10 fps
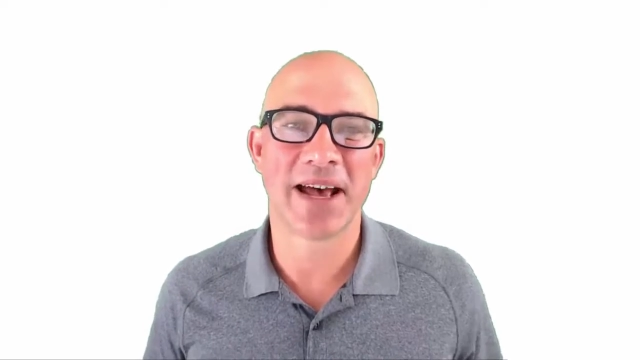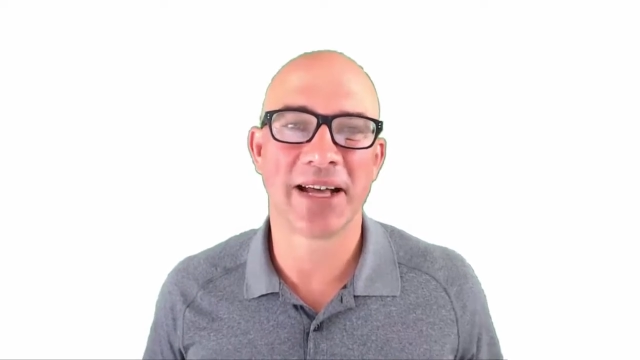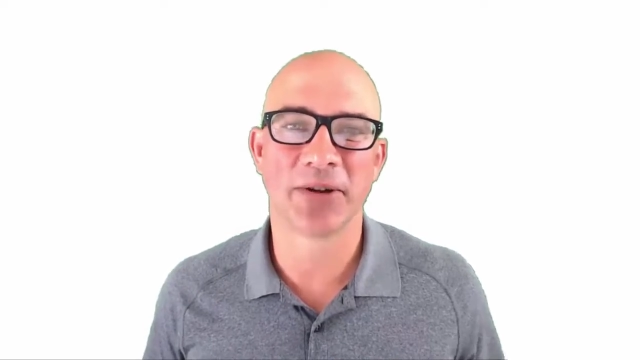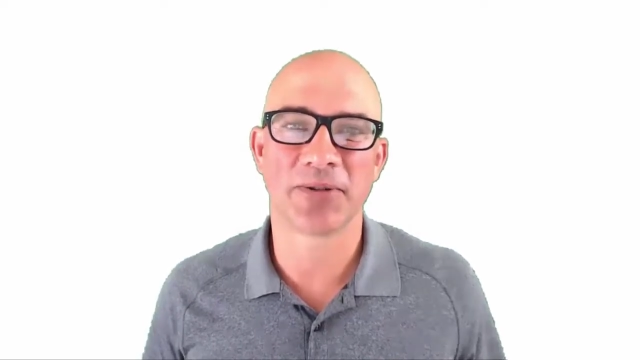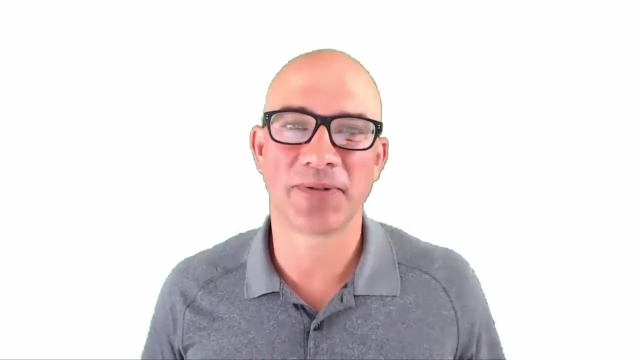
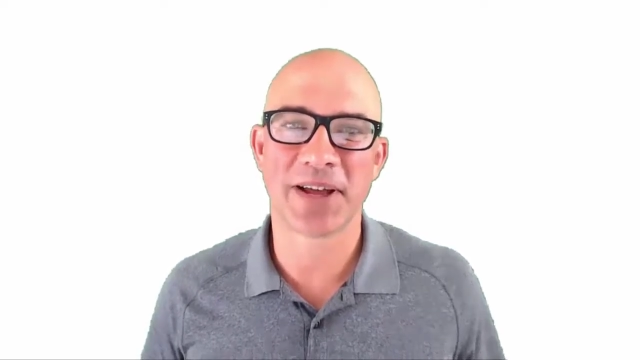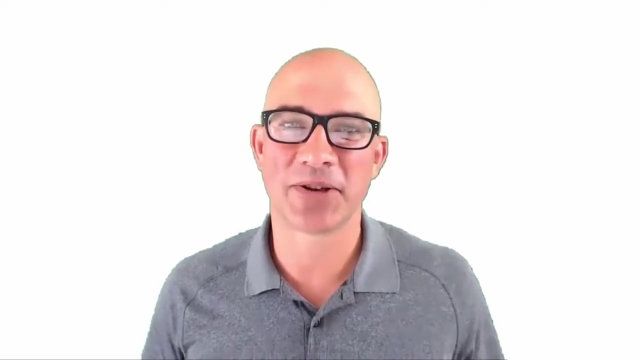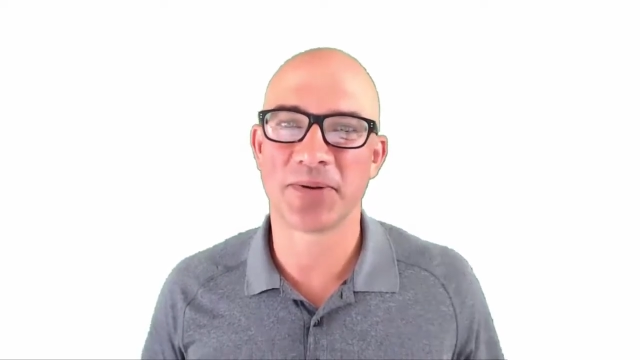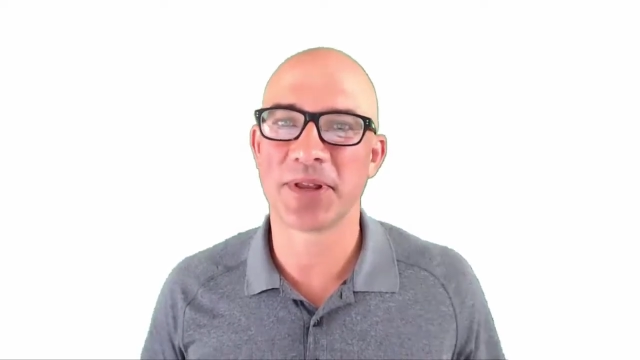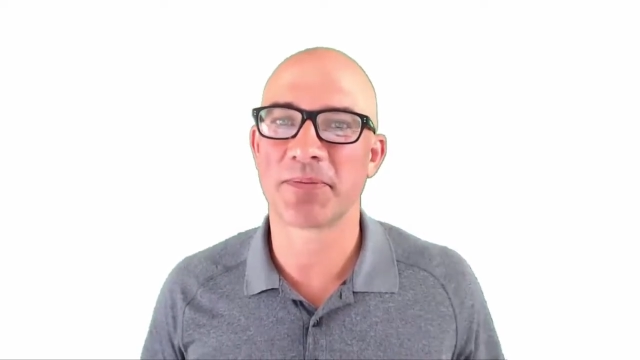a lot of
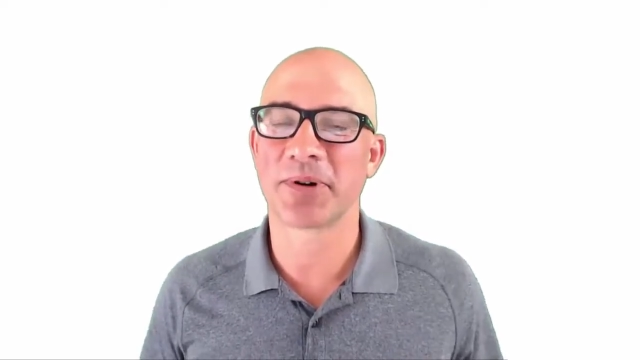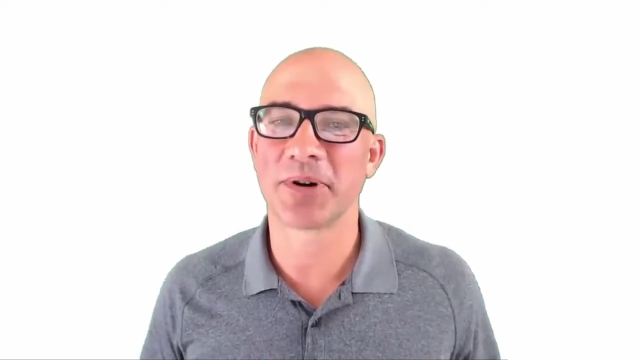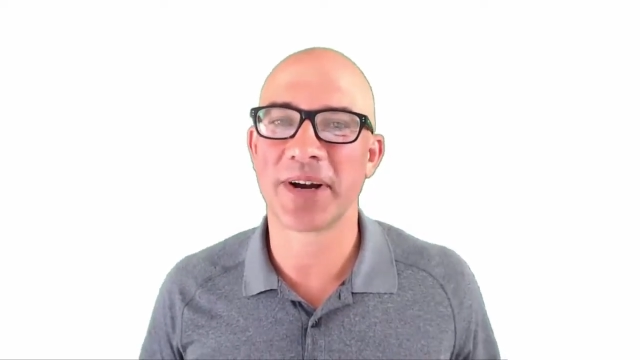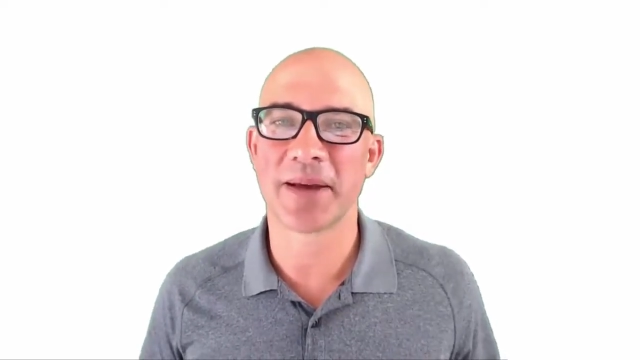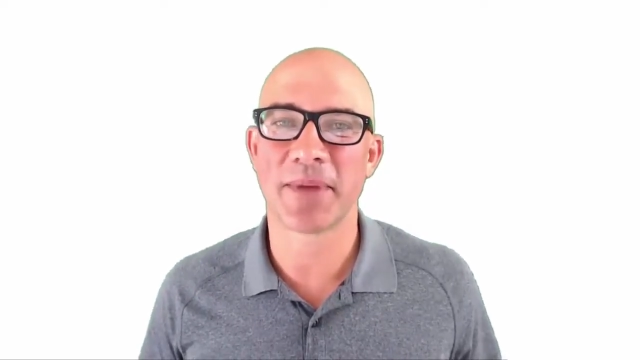fun doing the
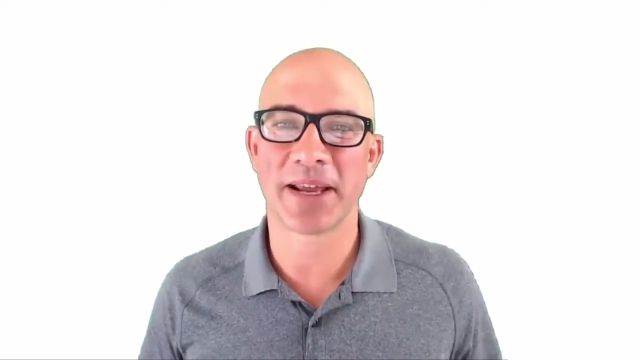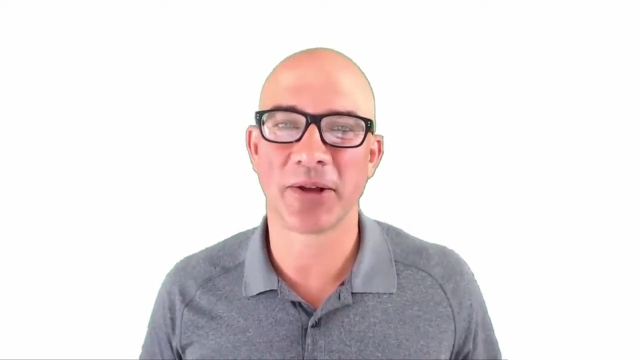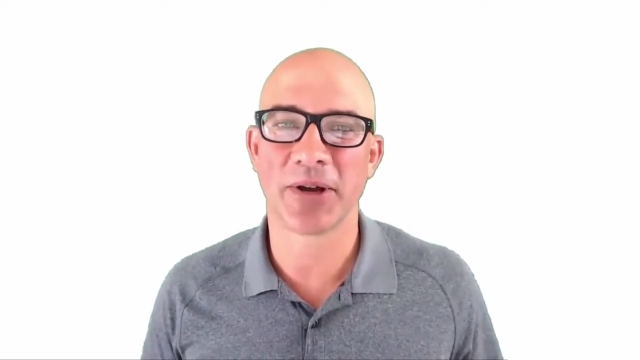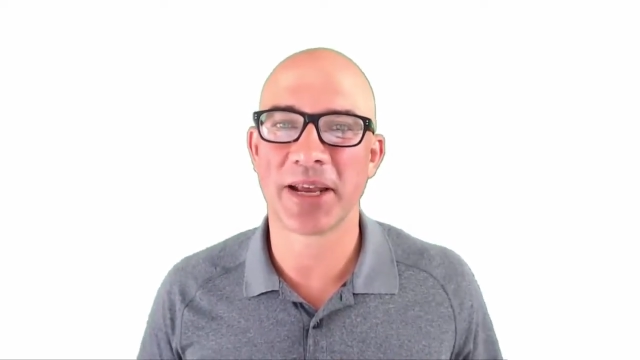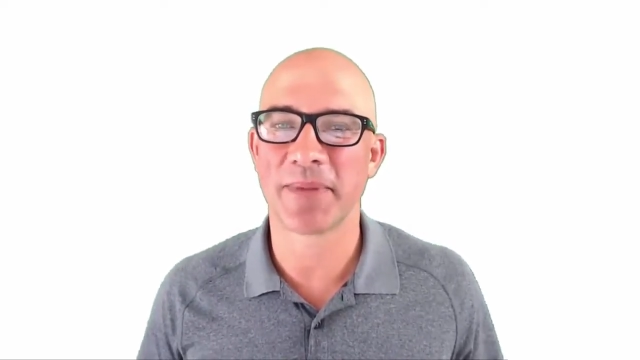program and
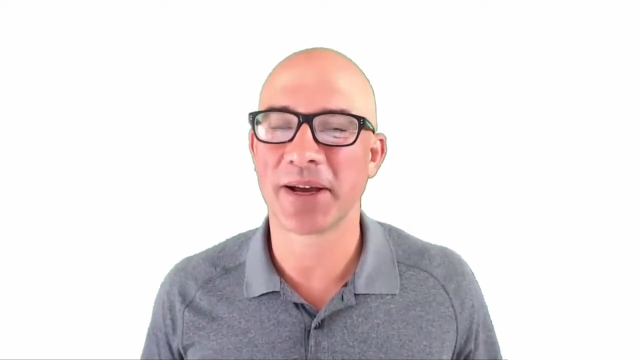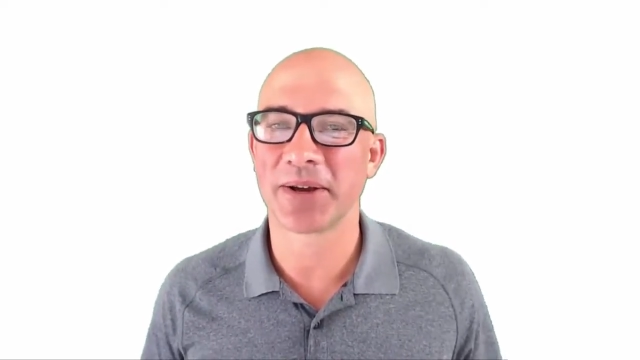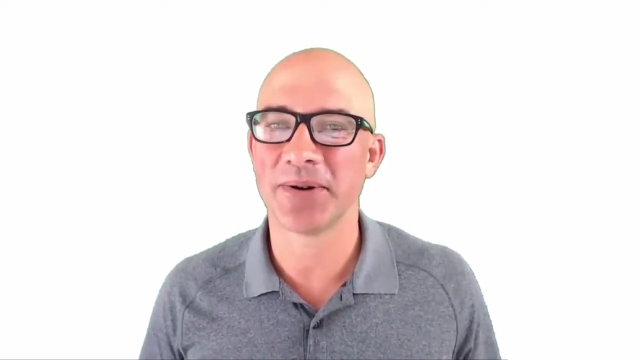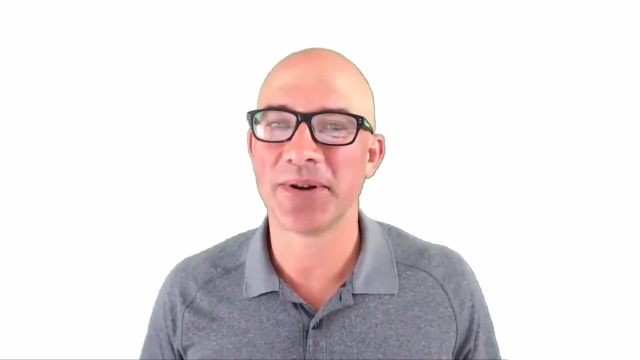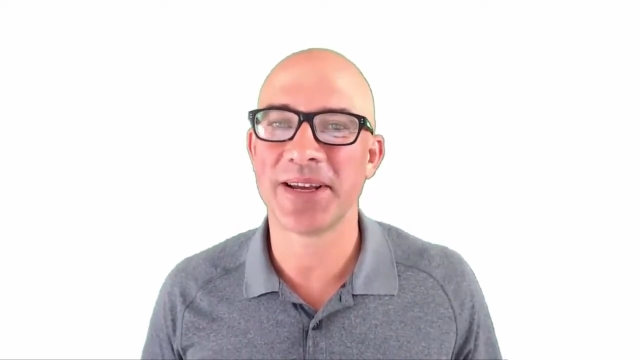learning
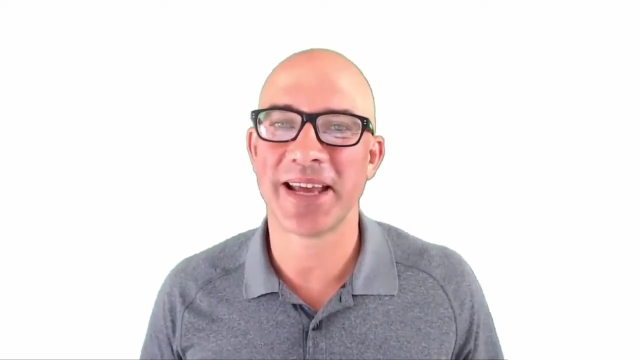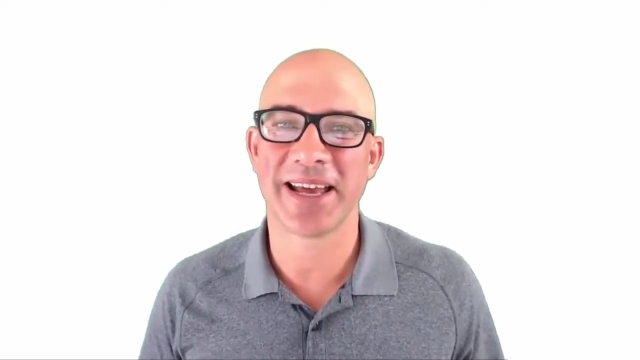about coding,